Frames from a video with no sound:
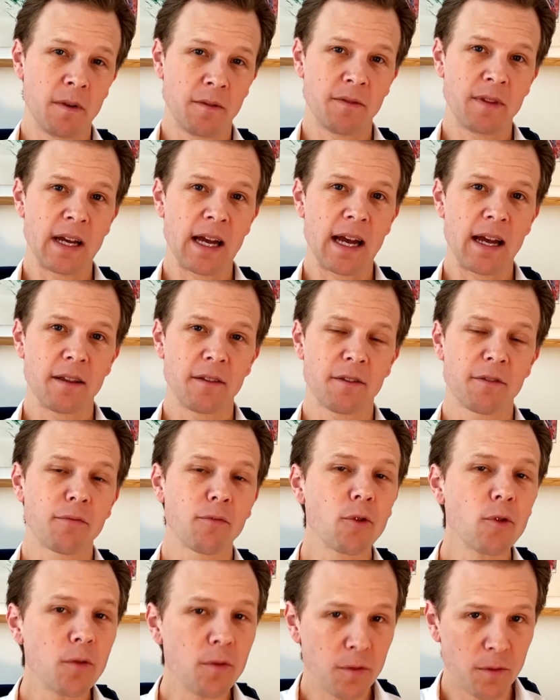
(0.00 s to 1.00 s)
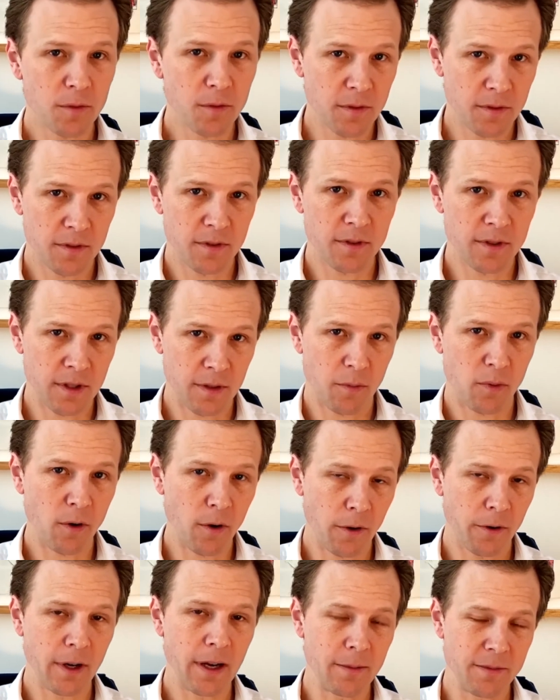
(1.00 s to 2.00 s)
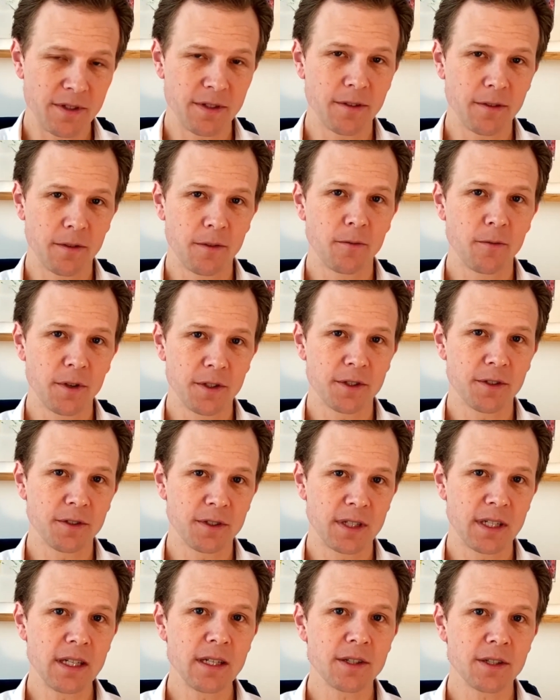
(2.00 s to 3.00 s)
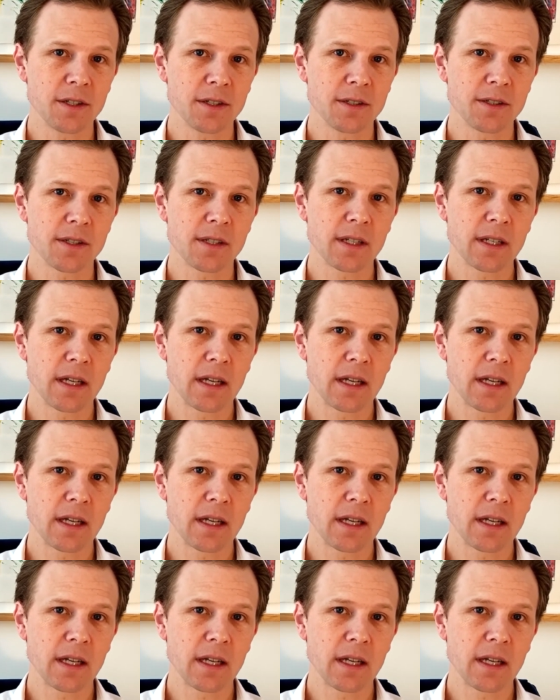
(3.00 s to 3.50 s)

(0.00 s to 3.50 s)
of that through the programs that Richard teaches,